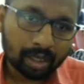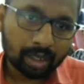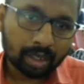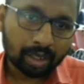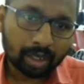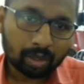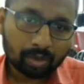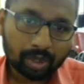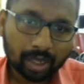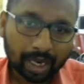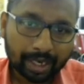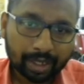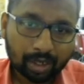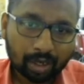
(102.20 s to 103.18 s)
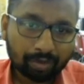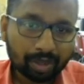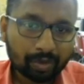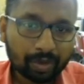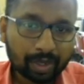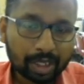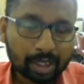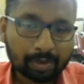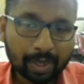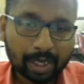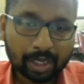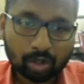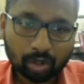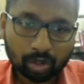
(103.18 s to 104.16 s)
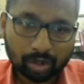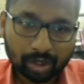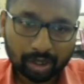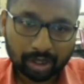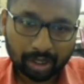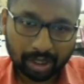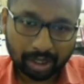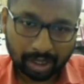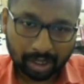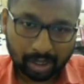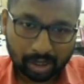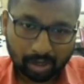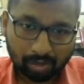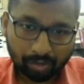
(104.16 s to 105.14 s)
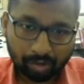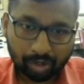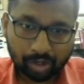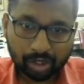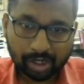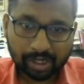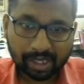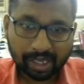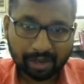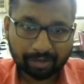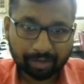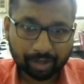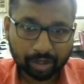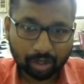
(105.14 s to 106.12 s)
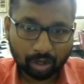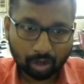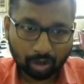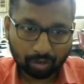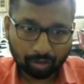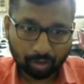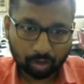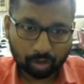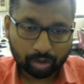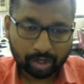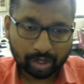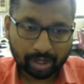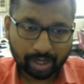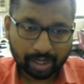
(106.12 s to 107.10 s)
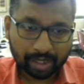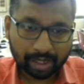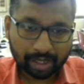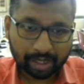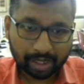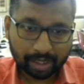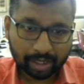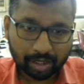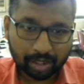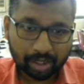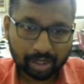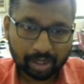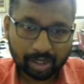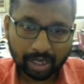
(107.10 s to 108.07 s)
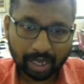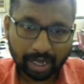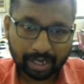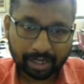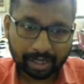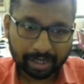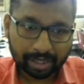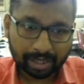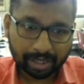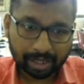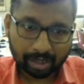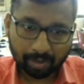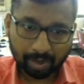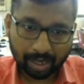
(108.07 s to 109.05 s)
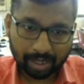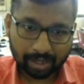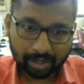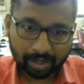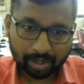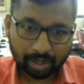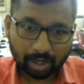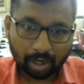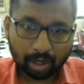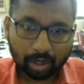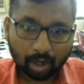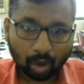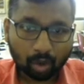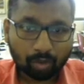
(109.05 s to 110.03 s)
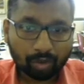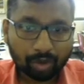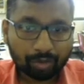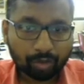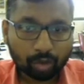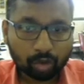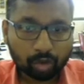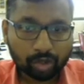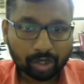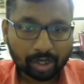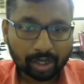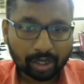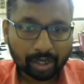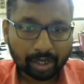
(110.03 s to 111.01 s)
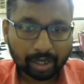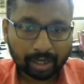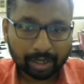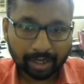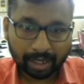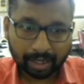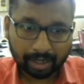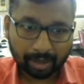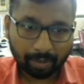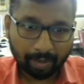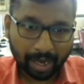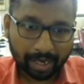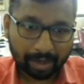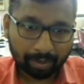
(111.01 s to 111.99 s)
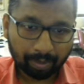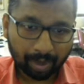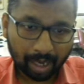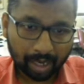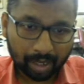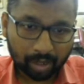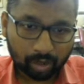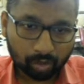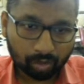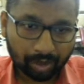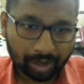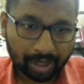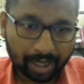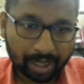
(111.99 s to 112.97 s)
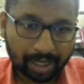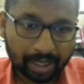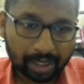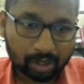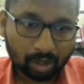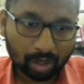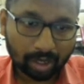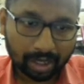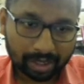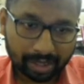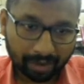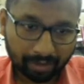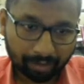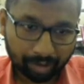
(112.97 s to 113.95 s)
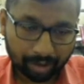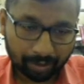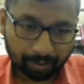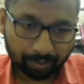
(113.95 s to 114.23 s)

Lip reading: Now the idea of lever is based on the three things. First is effort or force, then there is a distance, and then there is a balance. Downward force that the man applies to one end is called as effort.